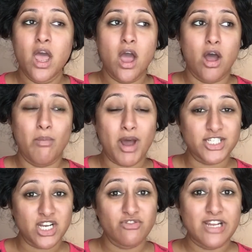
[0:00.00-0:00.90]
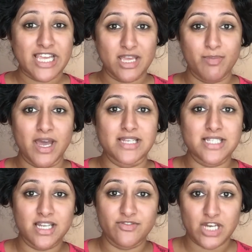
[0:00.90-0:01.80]
I generally keep it
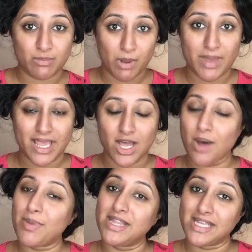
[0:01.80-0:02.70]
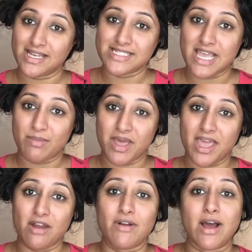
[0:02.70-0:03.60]
until I've done my makeup and then I take my
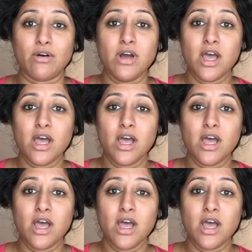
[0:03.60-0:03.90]
hair out